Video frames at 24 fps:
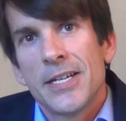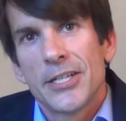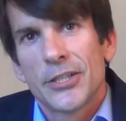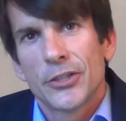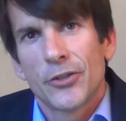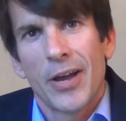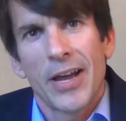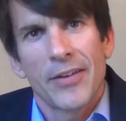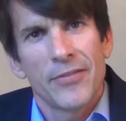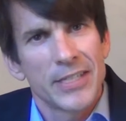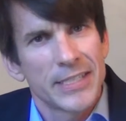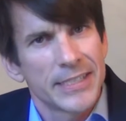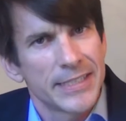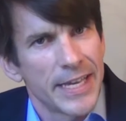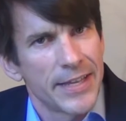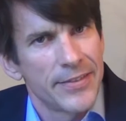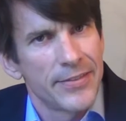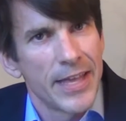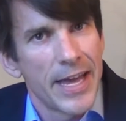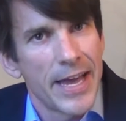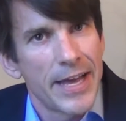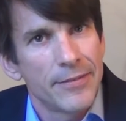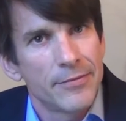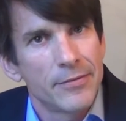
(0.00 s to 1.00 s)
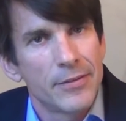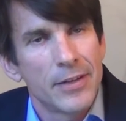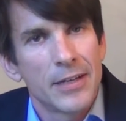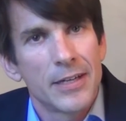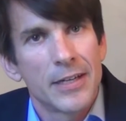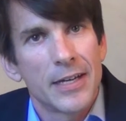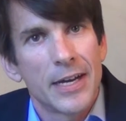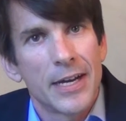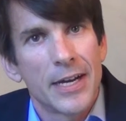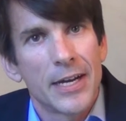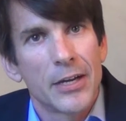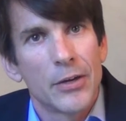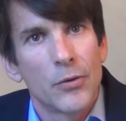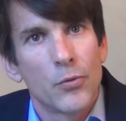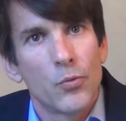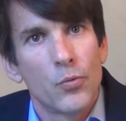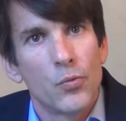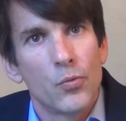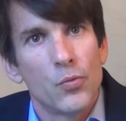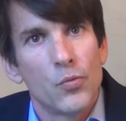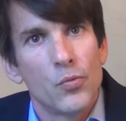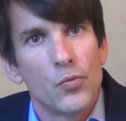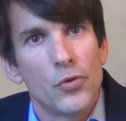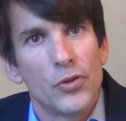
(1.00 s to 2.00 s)
So having said that, uh,
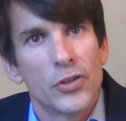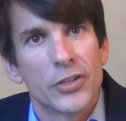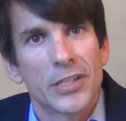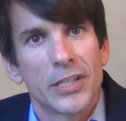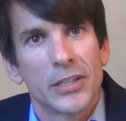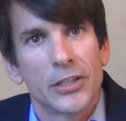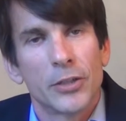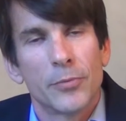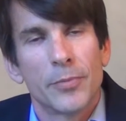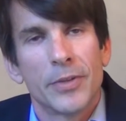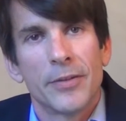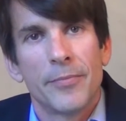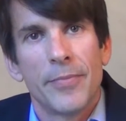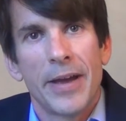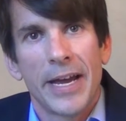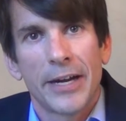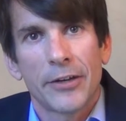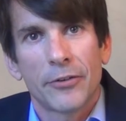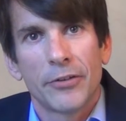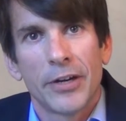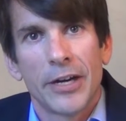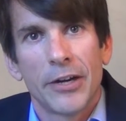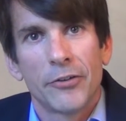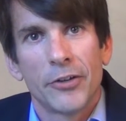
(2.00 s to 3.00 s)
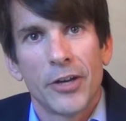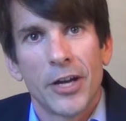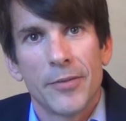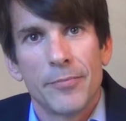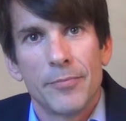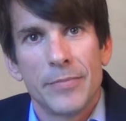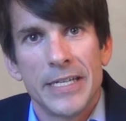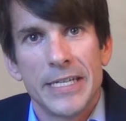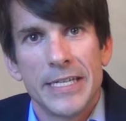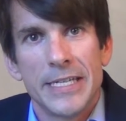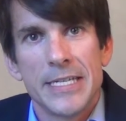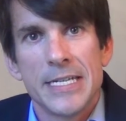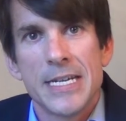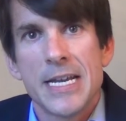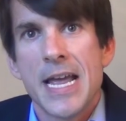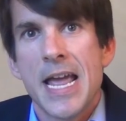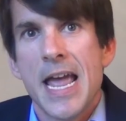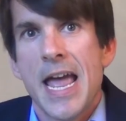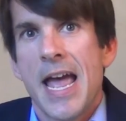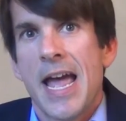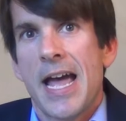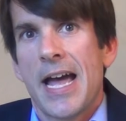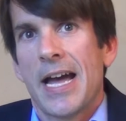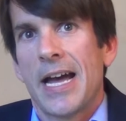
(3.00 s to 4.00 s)
just a little bit of background on me.
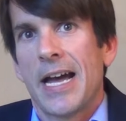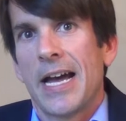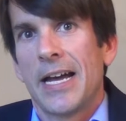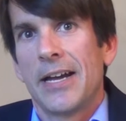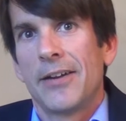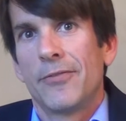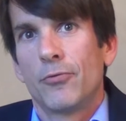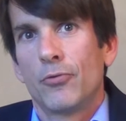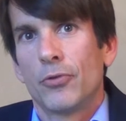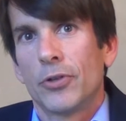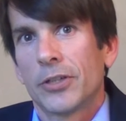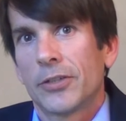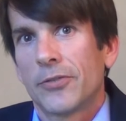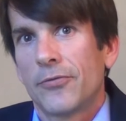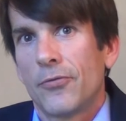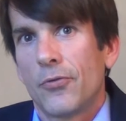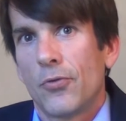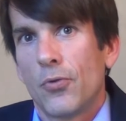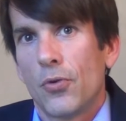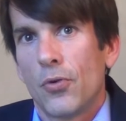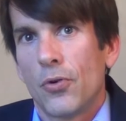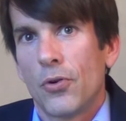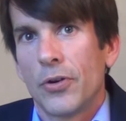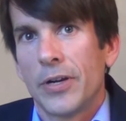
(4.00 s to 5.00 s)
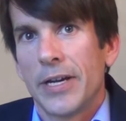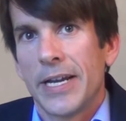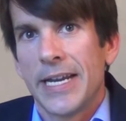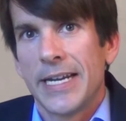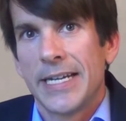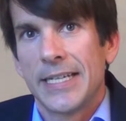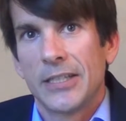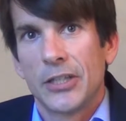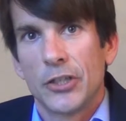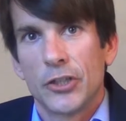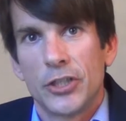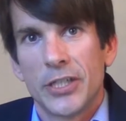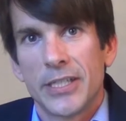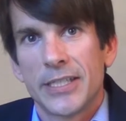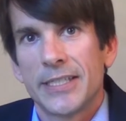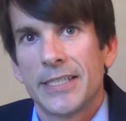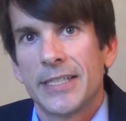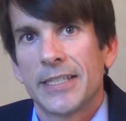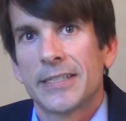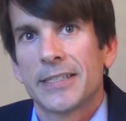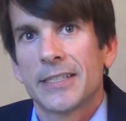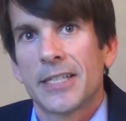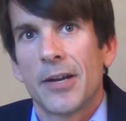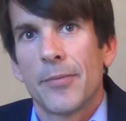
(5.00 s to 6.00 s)
I've worked for a
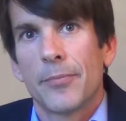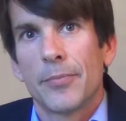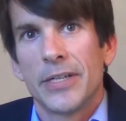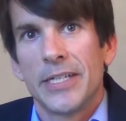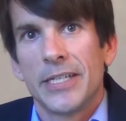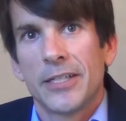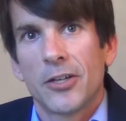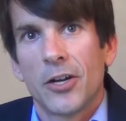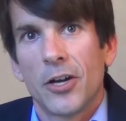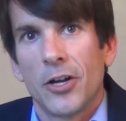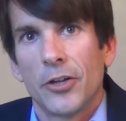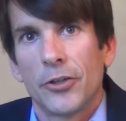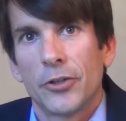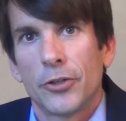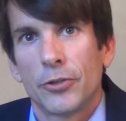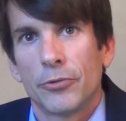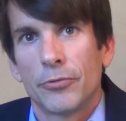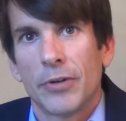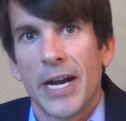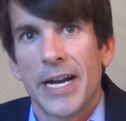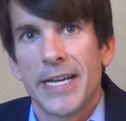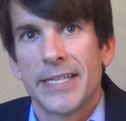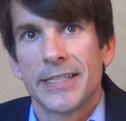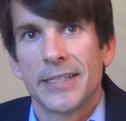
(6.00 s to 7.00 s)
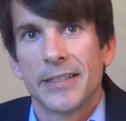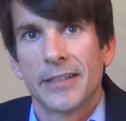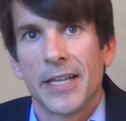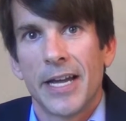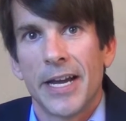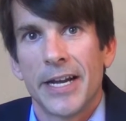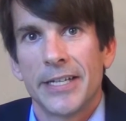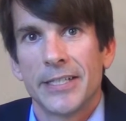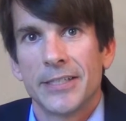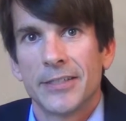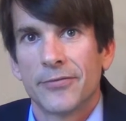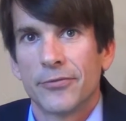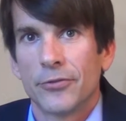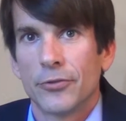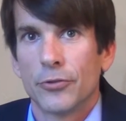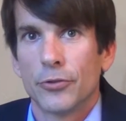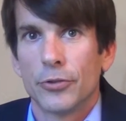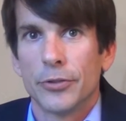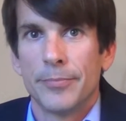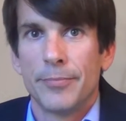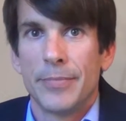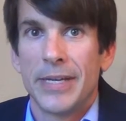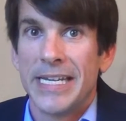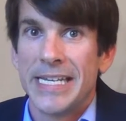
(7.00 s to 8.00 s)
logistics company called Horizon Lines
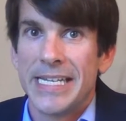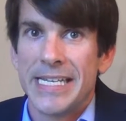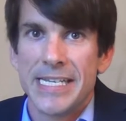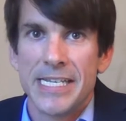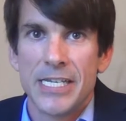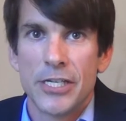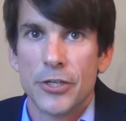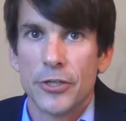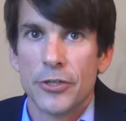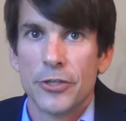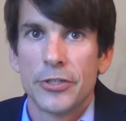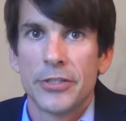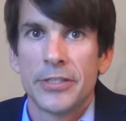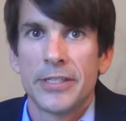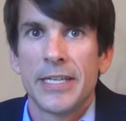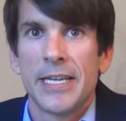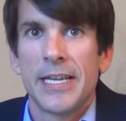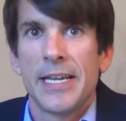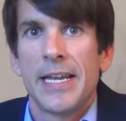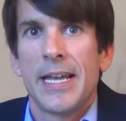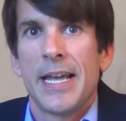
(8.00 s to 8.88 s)
for many years.